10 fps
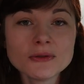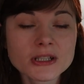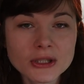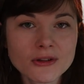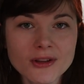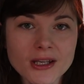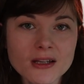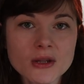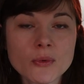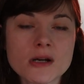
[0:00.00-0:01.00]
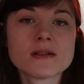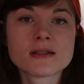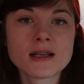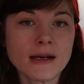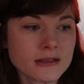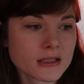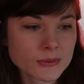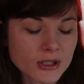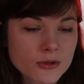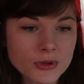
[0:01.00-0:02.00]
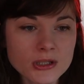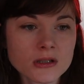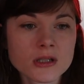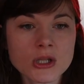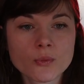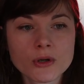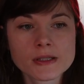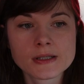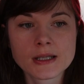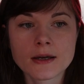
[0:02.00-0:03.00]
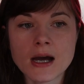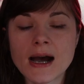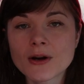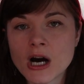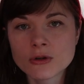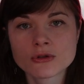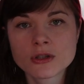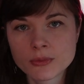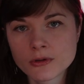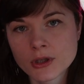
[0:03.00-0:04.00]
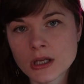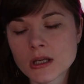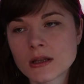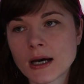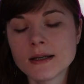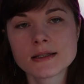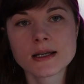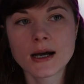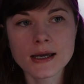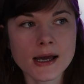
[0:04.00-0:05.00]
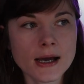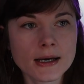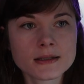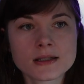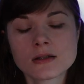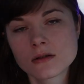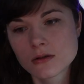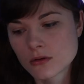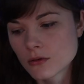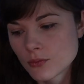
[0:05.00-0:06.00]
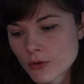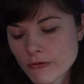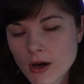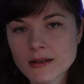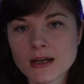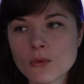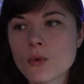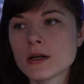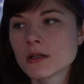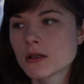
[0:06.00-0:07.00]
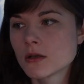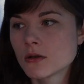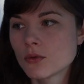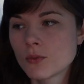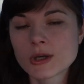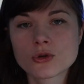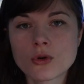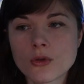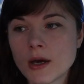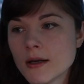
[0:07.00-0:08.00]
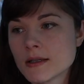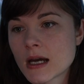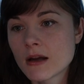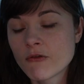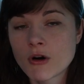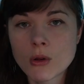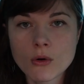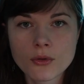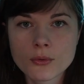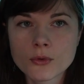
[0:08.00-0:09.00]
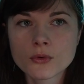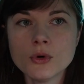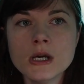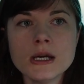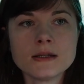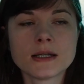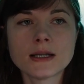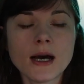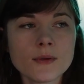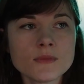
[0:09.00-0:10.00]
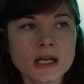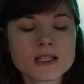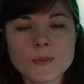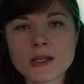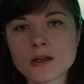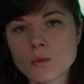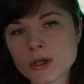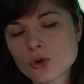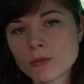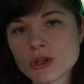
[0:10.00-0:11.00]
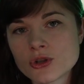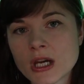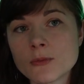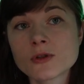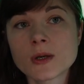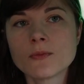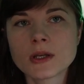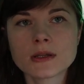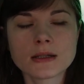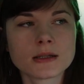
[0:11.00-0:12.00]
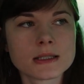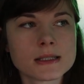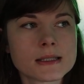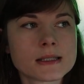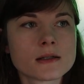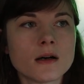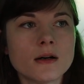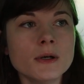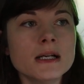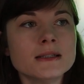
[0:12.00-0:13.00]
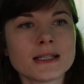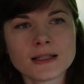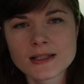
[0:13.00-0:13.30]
the only good thing it was that, in my opinion, it was the accountability that I had to provide. I wanted to make sure that I follow through, that I'm not spending way too much time on something that is not